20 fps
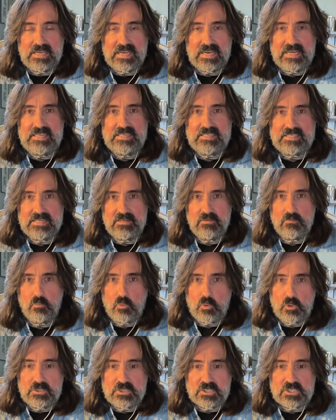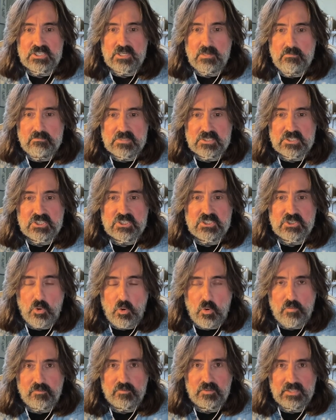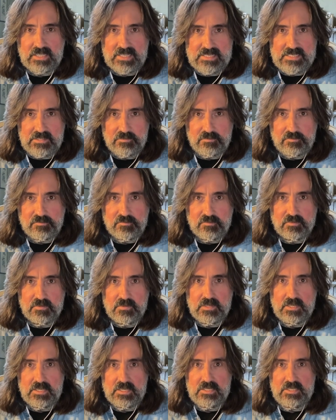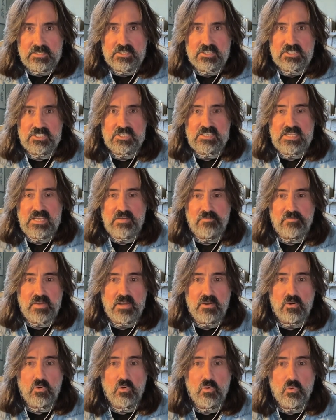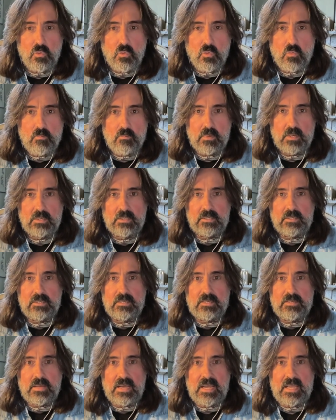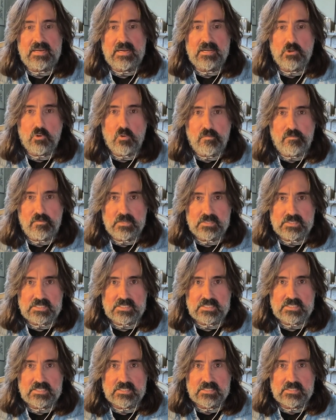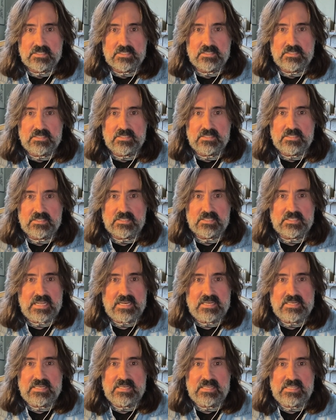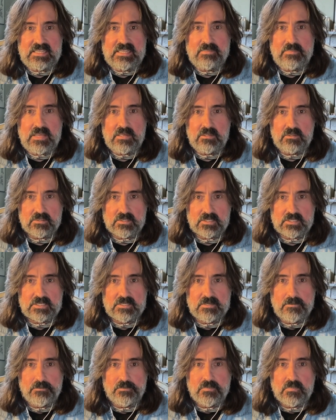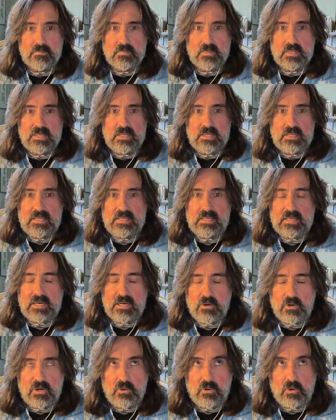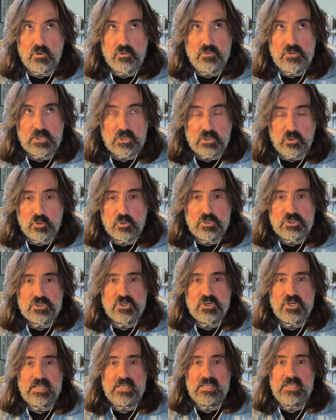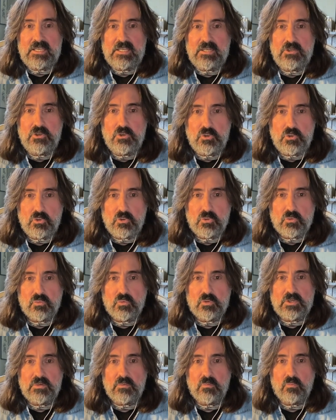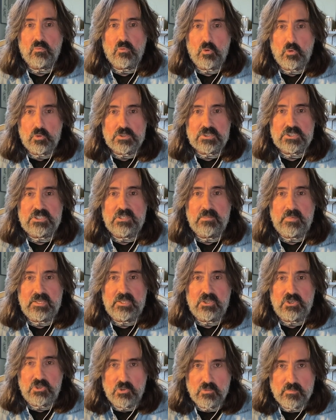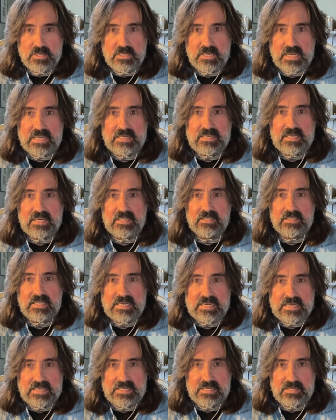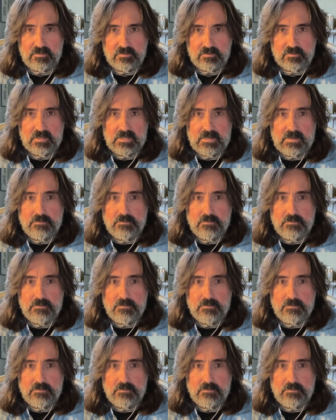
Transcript: and he didn't want some soft life. He's safe at home, in an office, sending emails. On the contrary, he knew what it was to be human and alive,